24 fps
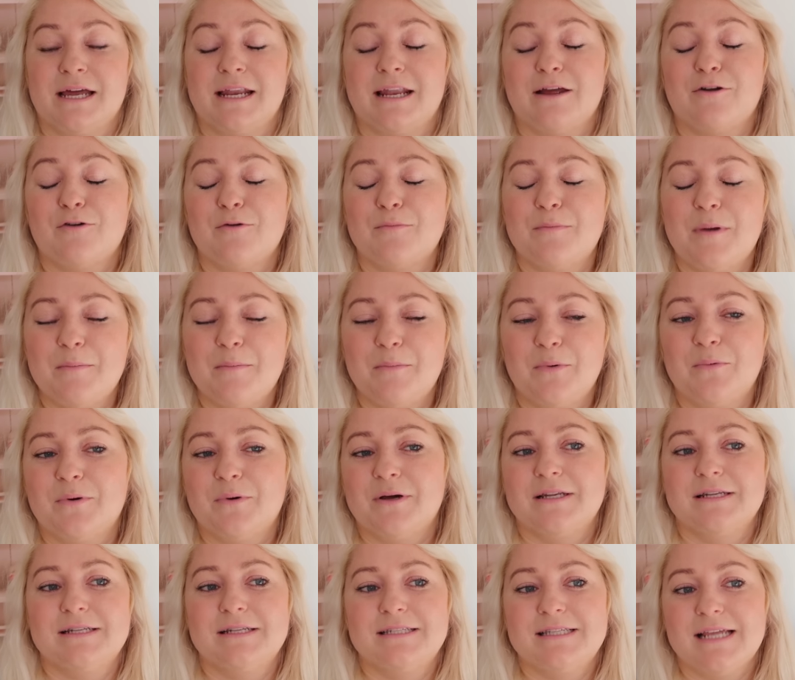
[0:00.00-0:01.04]
And I remember
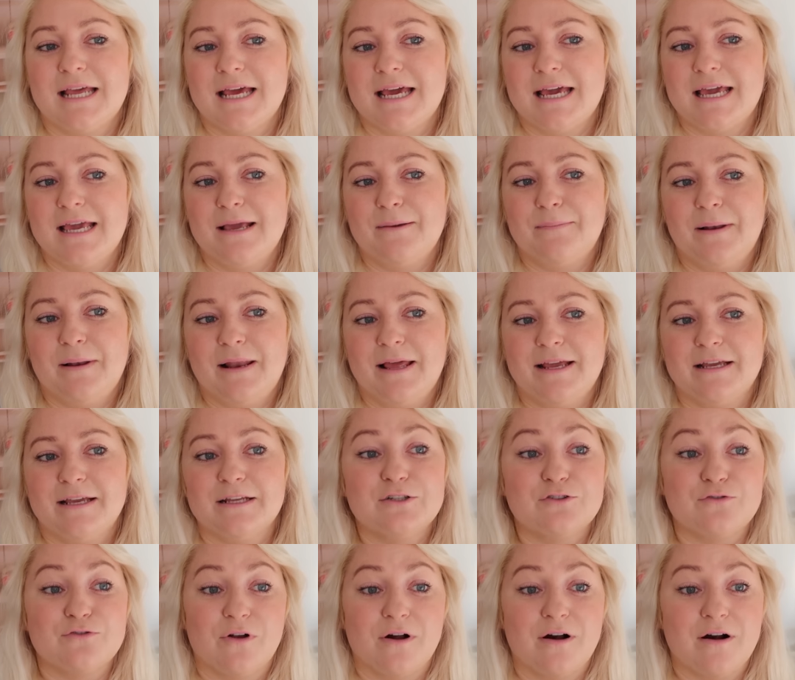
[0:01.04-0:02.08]
one day playing
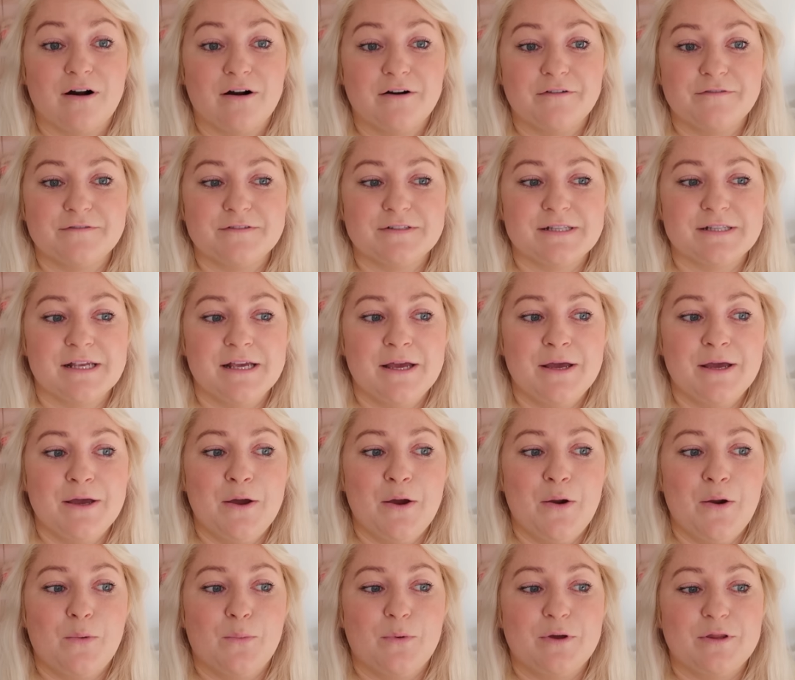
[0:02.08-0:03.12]
drafts
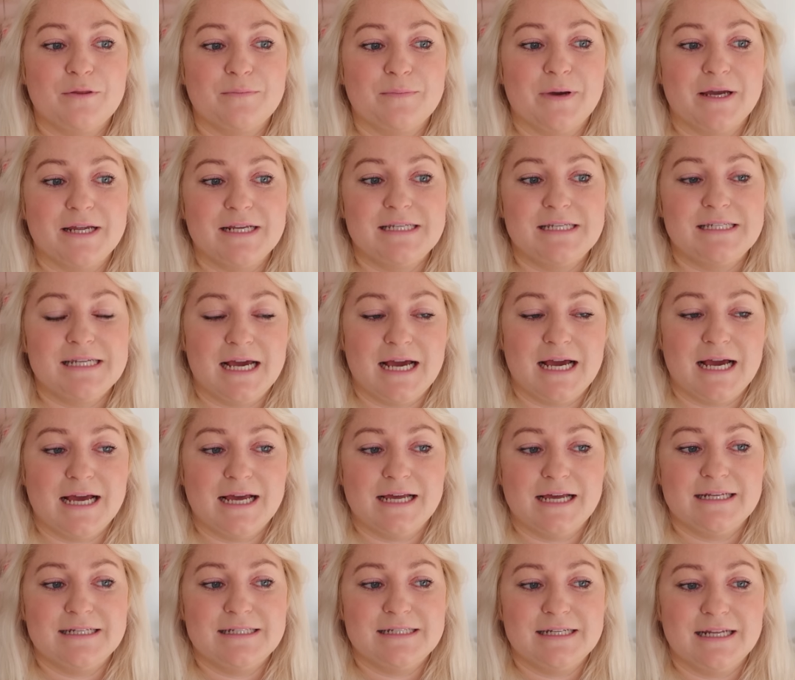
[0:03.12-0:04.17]
with my
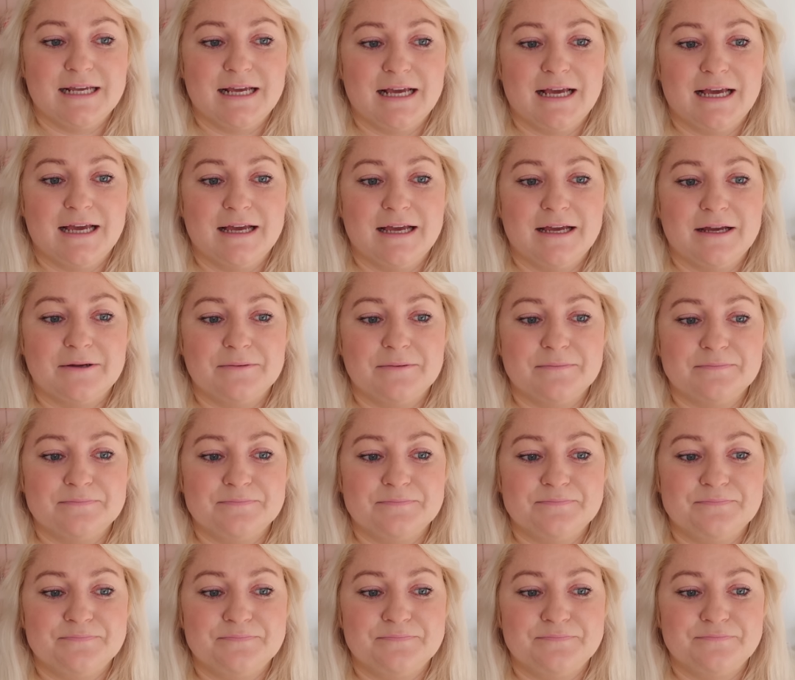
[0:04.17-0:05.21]
dad,
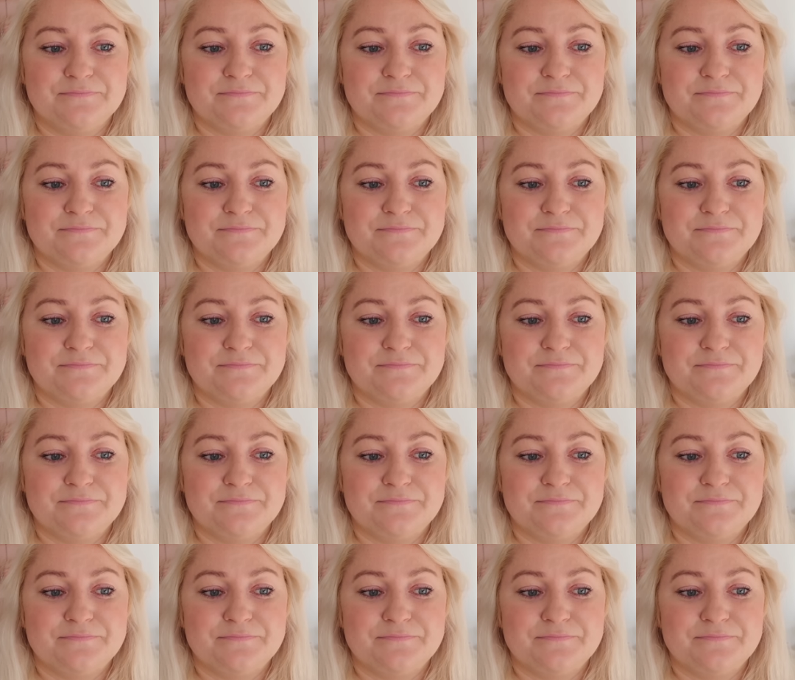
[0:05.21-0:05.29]
and